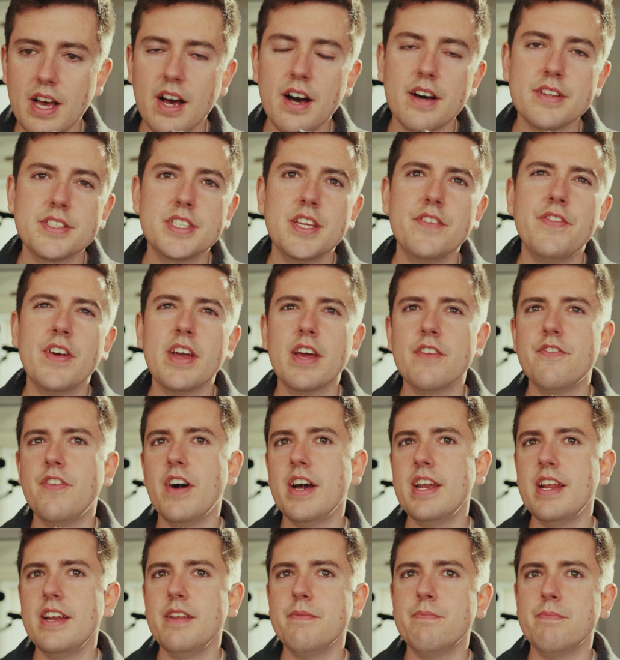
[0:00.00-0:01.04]
I'll see if I can
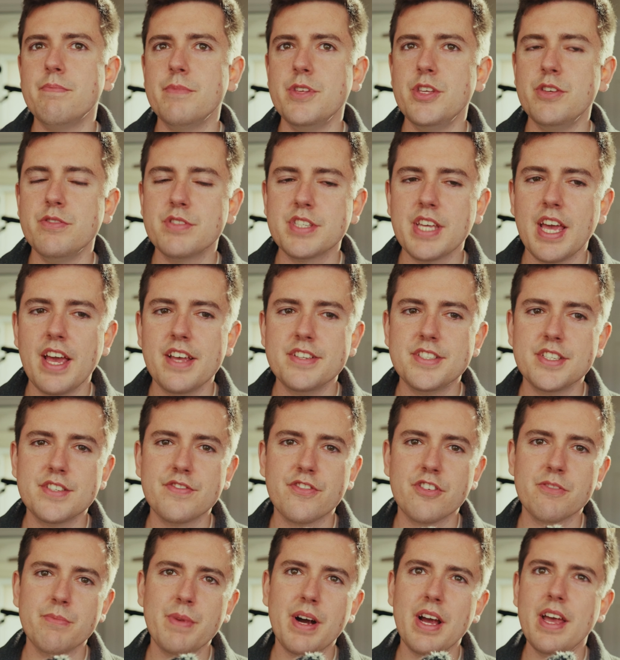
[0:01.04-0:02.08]
find any use cases
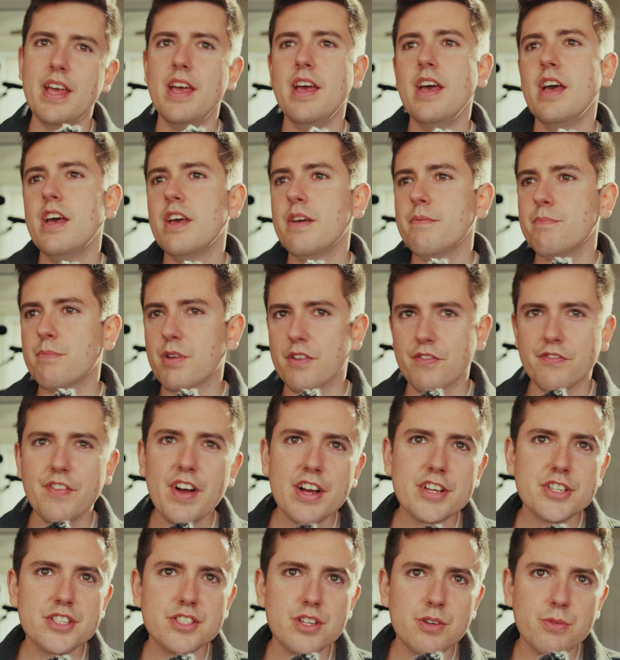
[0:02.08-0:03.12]
for my
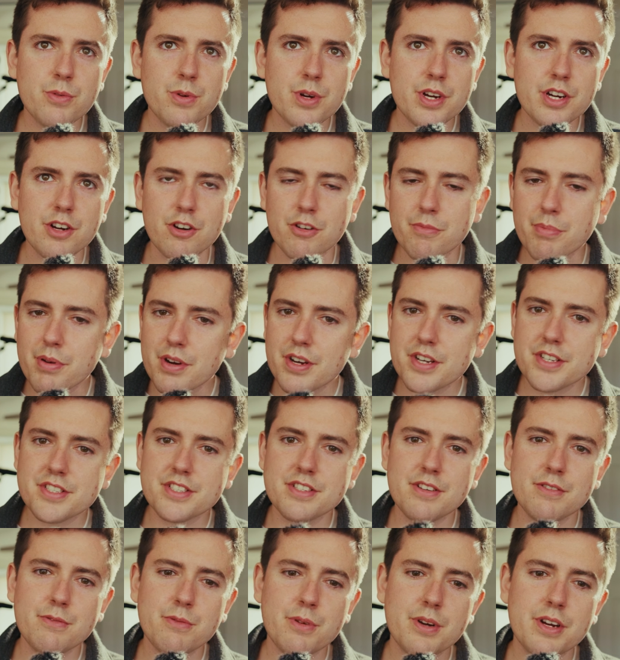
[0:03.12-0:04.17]
professional work or
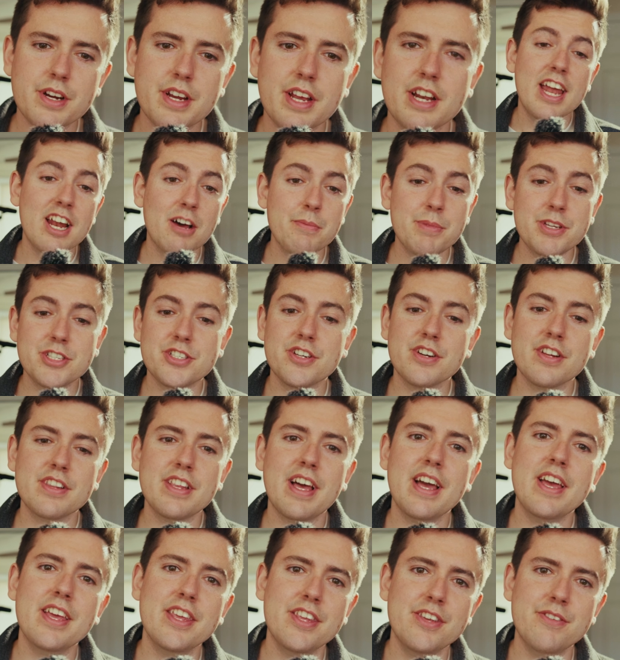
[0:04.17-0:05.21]
personal work, and I'll be sure to
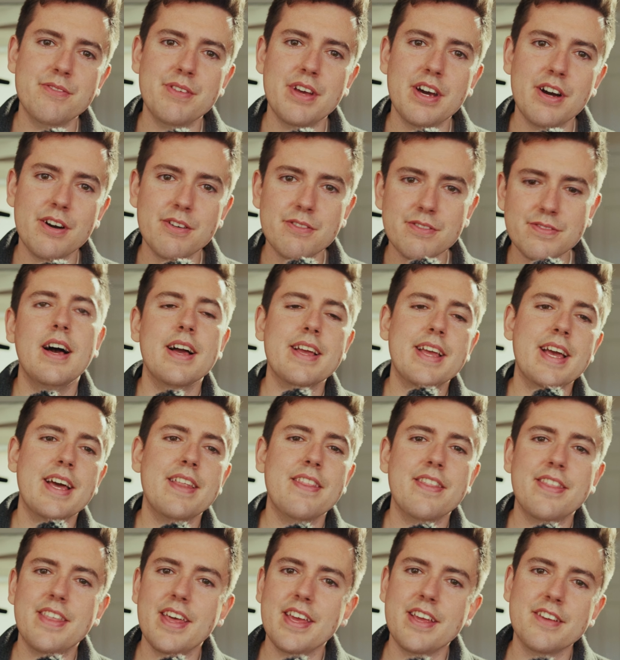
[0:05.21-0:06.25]
let you know.
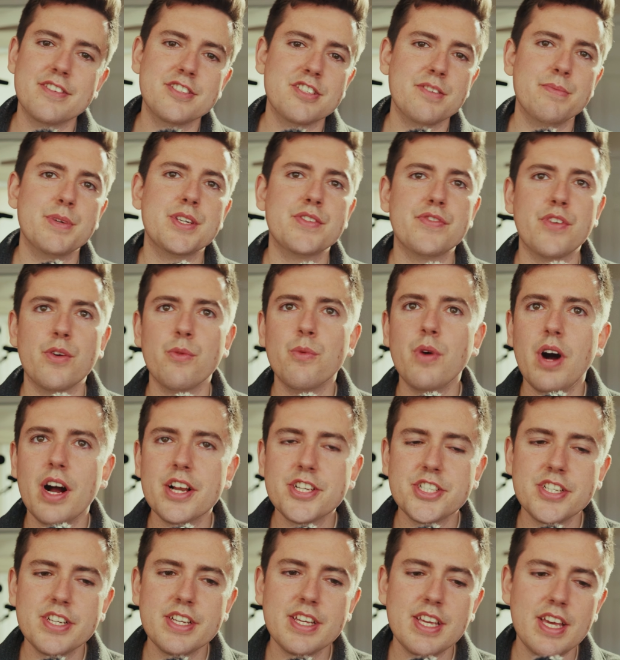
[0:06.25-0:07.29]
Again, thank you so much for
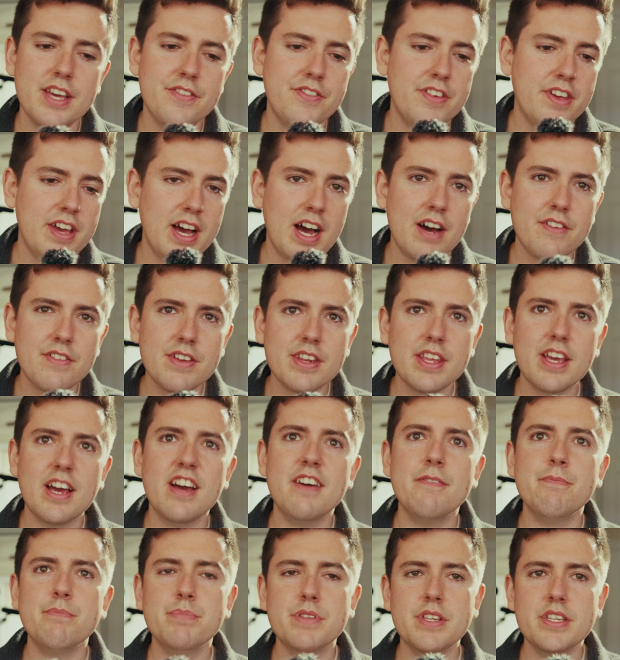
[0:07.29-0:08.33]
watching. If you haven't
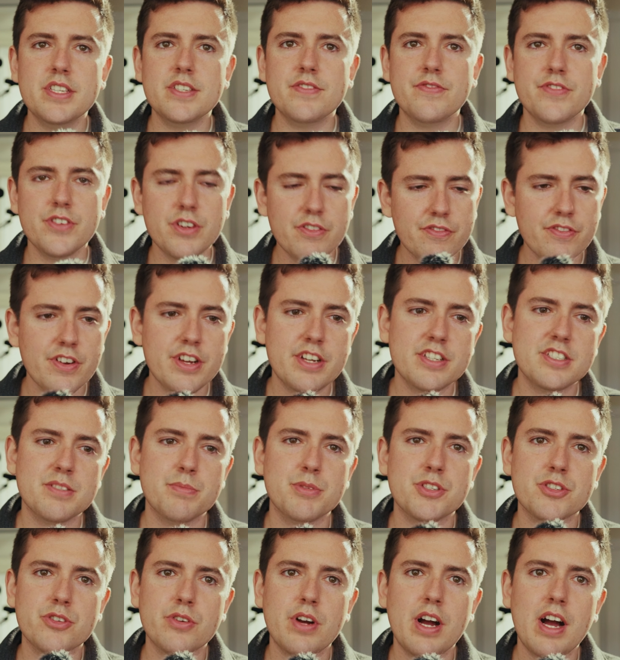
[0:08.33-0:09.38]
yet, please feel free to
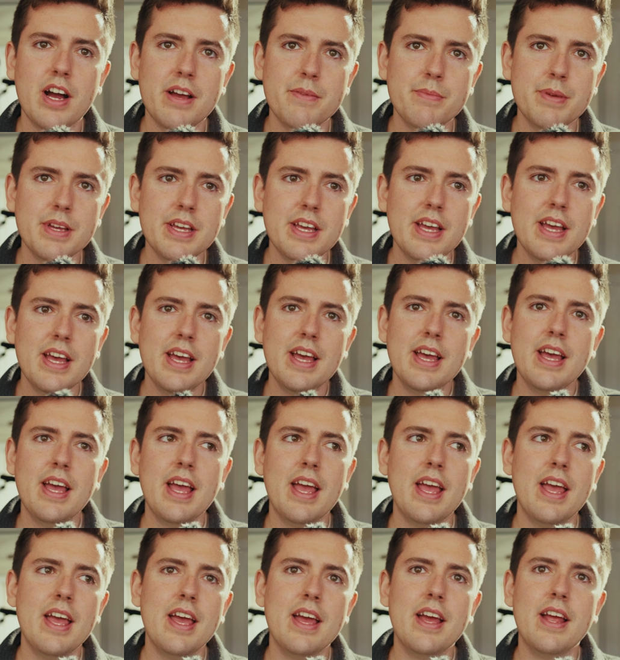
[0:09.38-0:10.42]
subscribe,
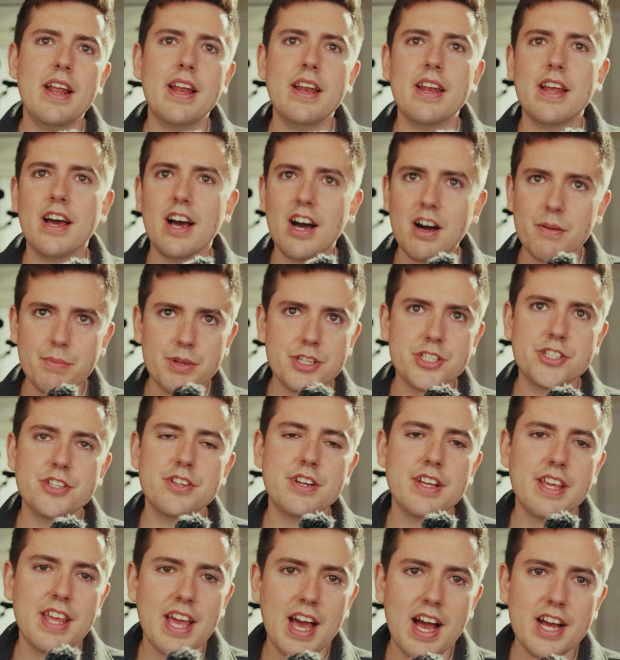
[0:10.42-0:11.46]
and I'll be sure
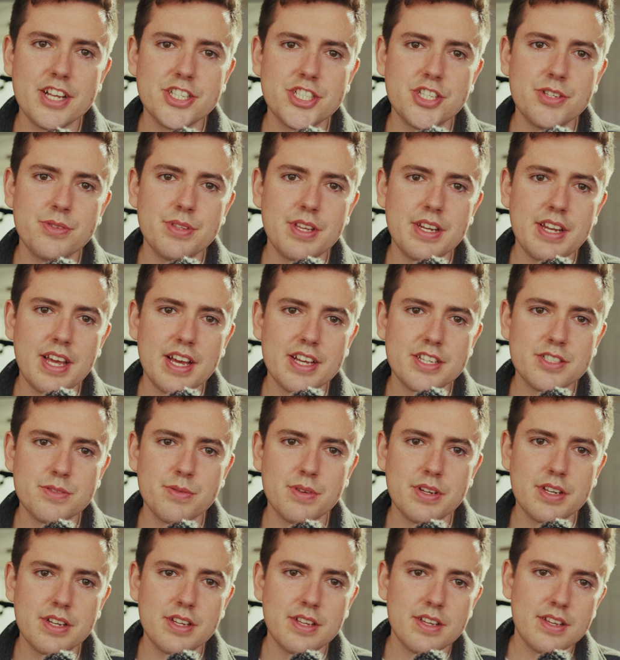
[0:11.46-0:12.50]
to catch you in the next
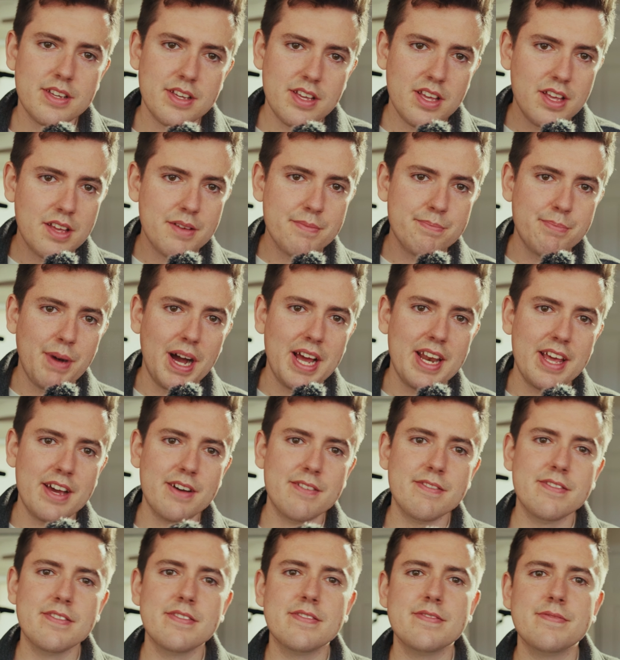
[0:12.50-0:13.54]
one. Bye
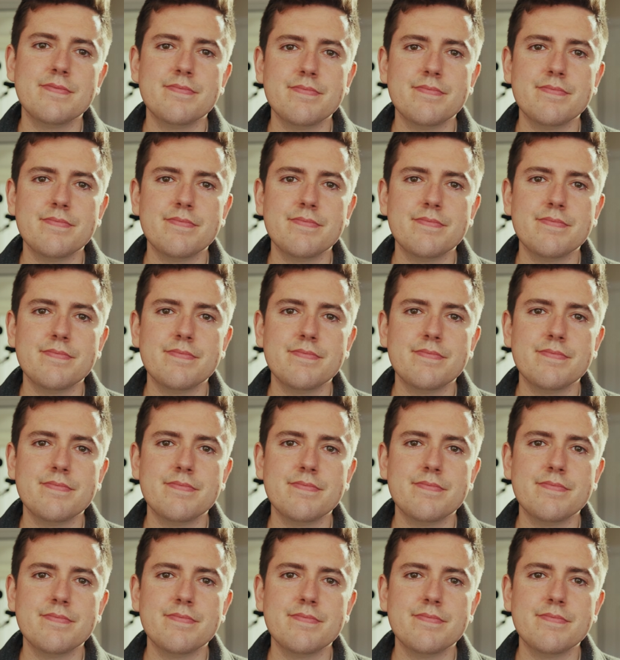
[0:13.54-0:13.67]
now.